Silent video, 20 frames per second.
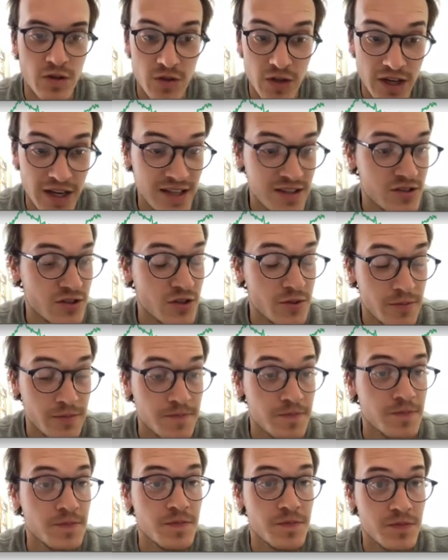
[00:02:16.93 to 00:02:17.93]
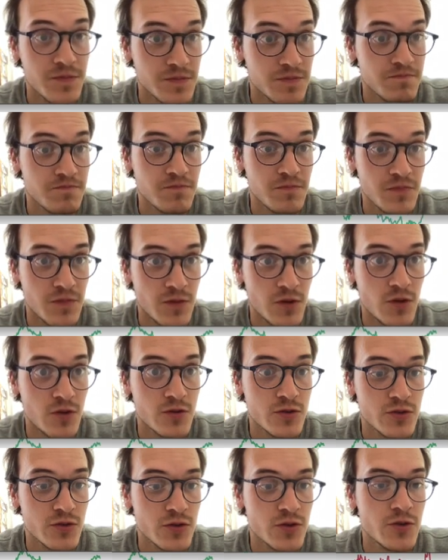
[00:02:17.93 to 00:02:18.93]
Atom um,
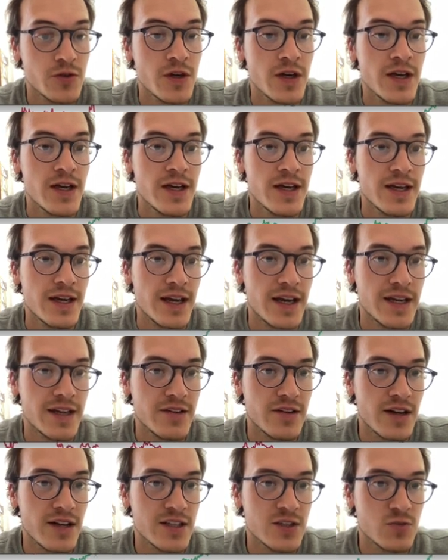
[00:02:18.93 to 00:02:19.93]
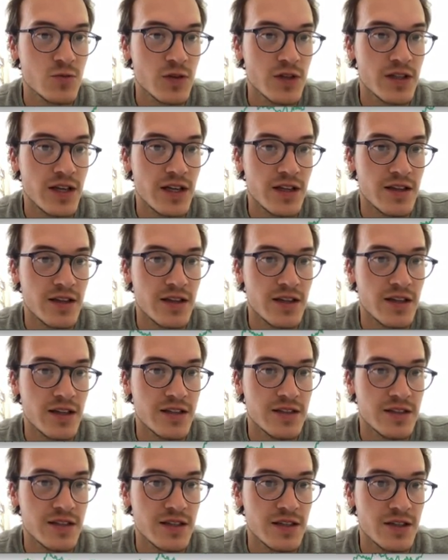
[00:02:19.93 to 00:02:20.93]
also, and in the last one I think
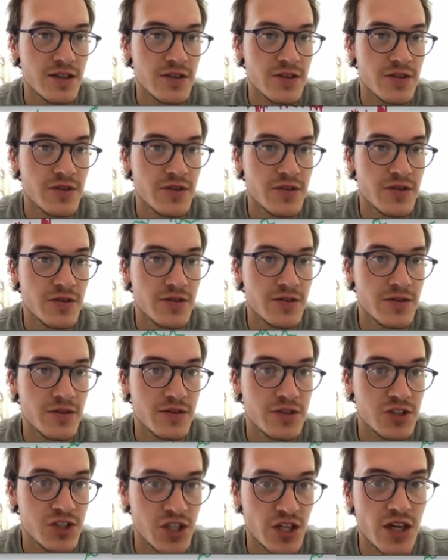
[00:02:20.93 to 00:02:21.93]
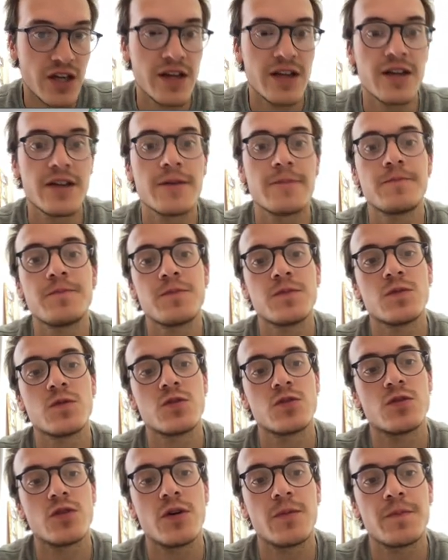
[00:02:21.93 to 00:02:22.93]
is here Chainlink.
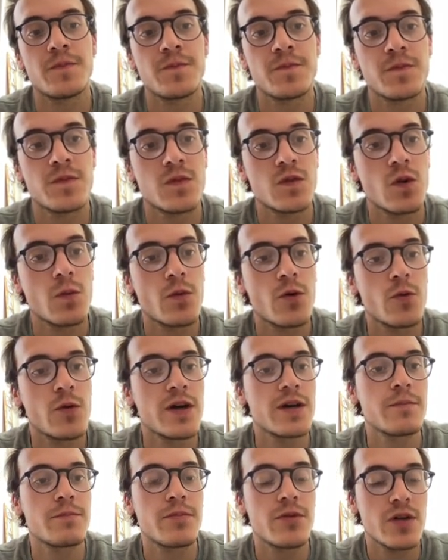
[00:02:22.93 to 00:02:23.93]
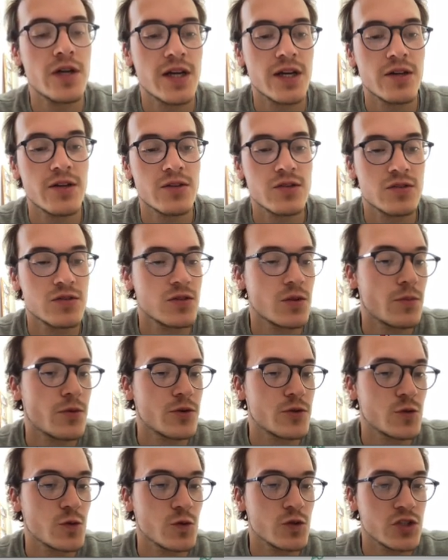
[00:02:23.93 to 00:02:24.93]
So um, number one Polkadot, number
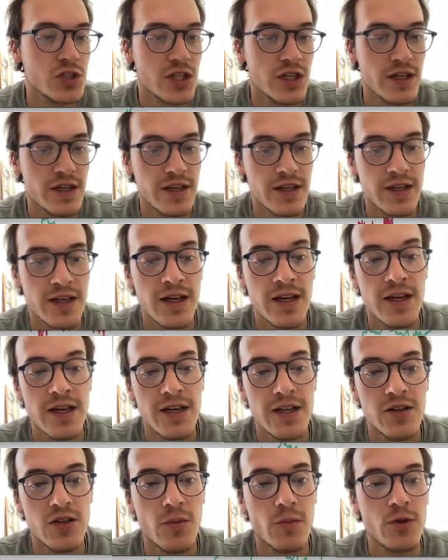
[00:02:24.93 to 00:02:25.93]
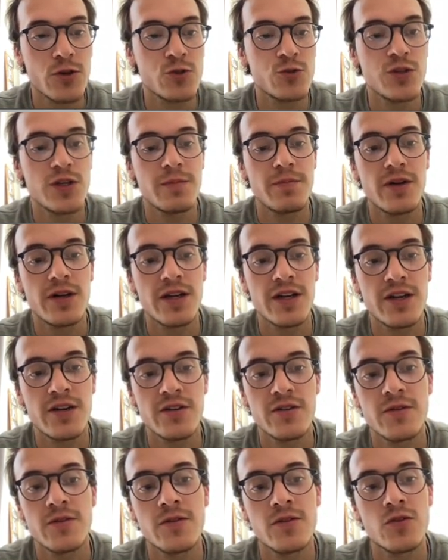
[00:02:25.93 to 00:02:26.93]
two Chainlink, number three
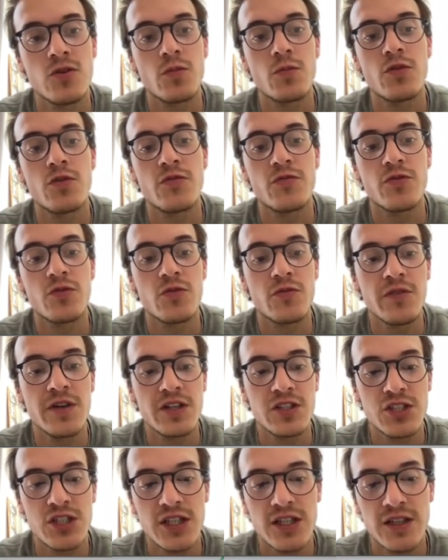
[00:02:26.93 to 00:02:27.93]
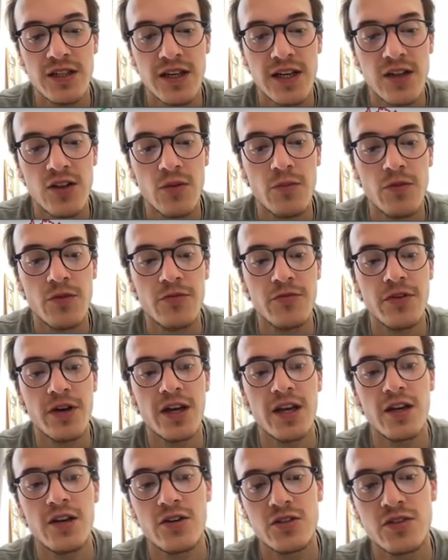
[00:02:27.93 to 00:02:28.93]
Polygon, number four VeChain, and number
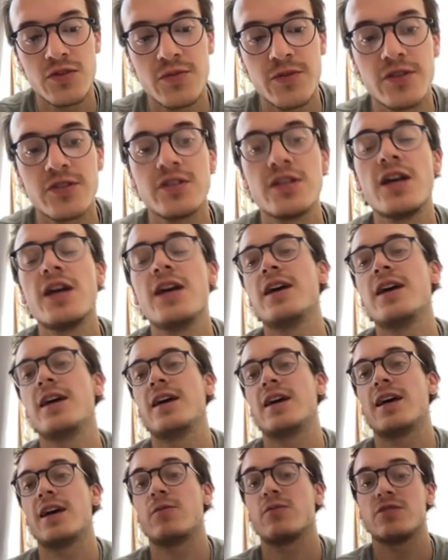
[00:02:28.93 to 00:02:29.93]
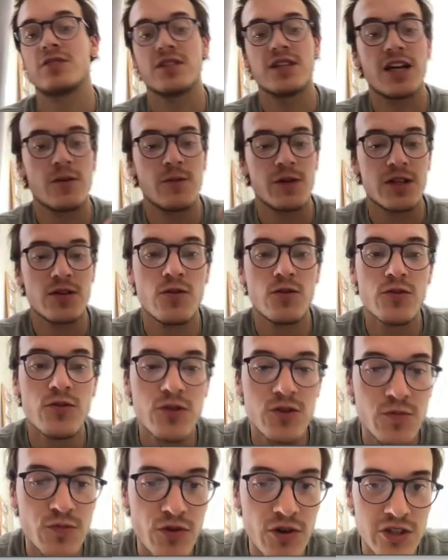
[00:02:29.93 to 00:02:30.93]
five Cosmos. And once again, with all those
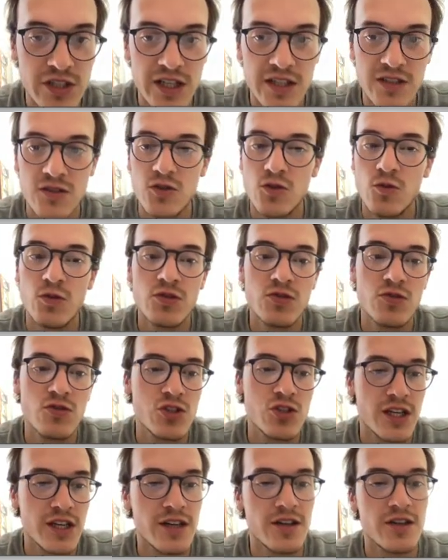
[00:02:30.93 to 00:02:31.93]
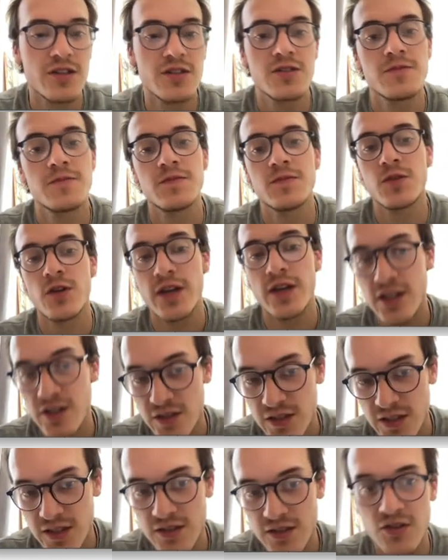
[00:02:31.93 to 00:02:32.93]
projects, you want to check out the
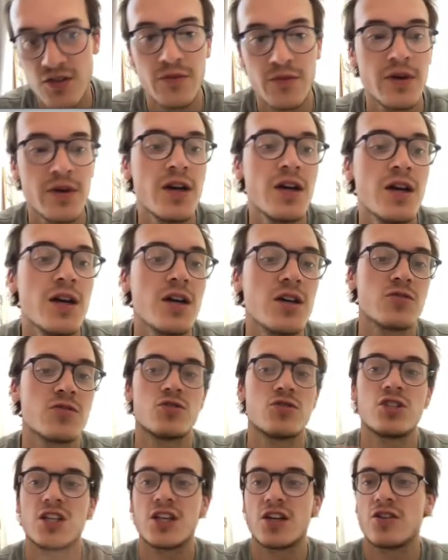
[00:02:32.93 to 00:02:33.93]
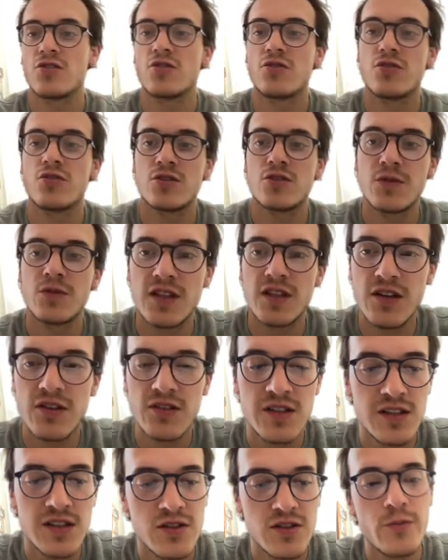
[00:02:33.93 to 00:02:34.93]
ecosystem. So check out the Cosmos
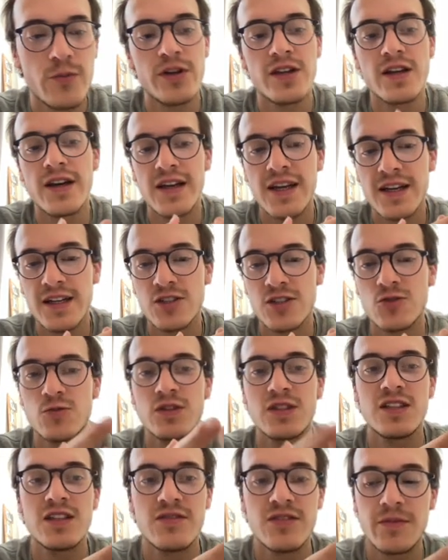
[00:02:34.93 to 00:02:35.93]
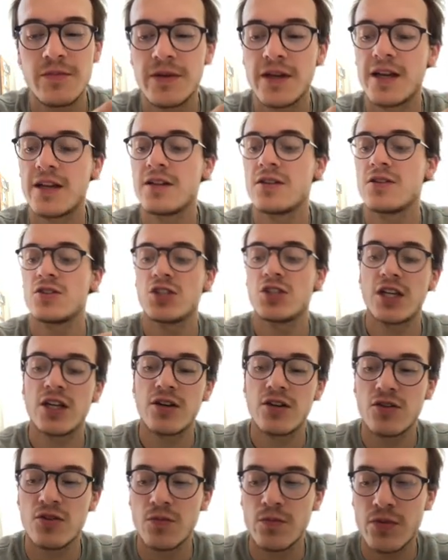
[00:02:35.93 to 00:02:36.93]
ecosystem with Akash, with DVPN. Check
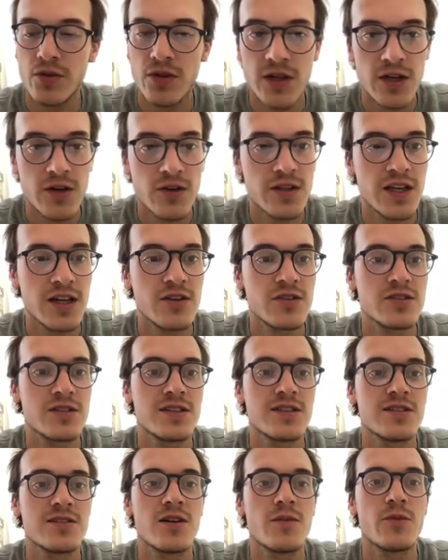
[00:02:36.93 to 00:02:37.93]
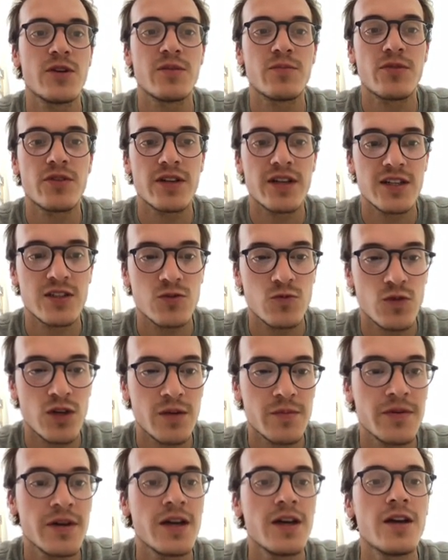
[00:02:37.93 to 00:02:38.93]
out the Polkadot ecosystem with
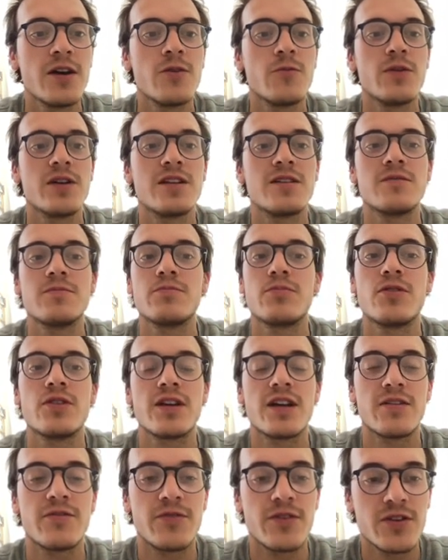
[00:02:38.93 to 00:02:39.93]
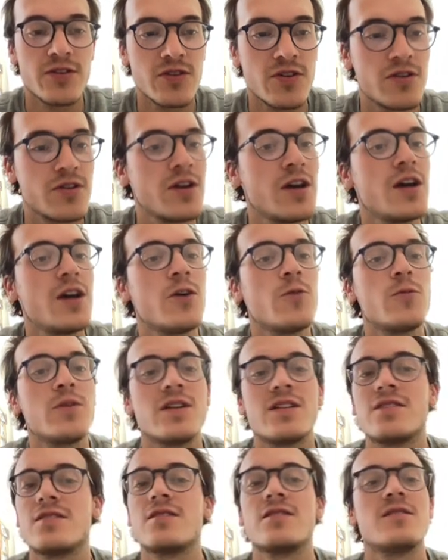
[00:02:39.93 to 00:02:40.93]
PolkaSwap, with PolkaFoundry,
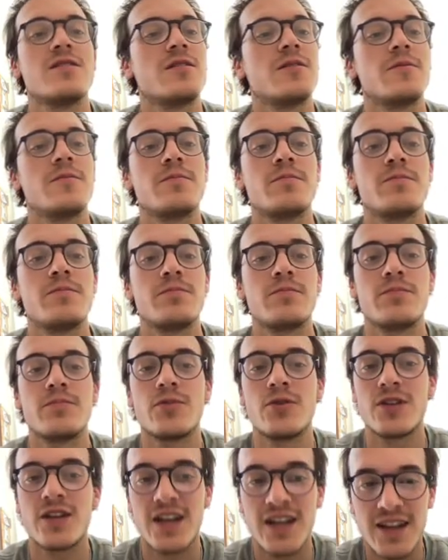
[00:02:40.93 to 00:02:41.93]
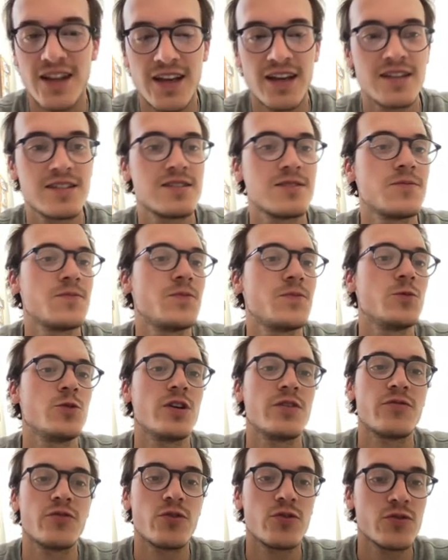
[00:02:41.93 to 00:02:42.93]
with Polkadex. You
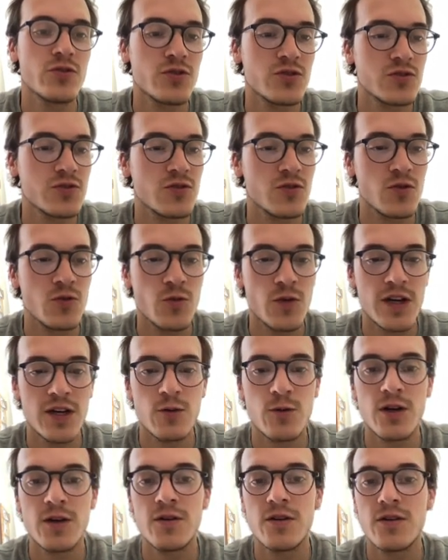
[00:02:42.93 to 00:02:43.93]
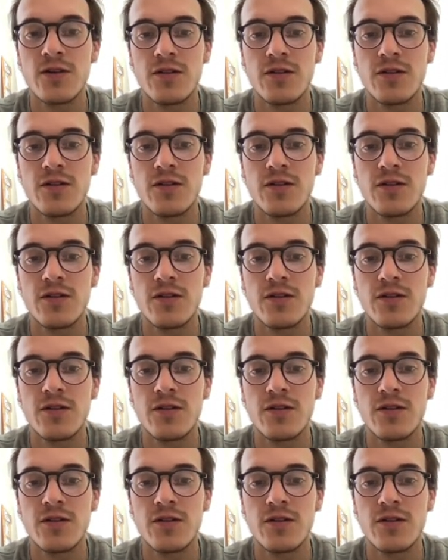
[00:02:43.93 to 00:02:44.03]
have all those great, great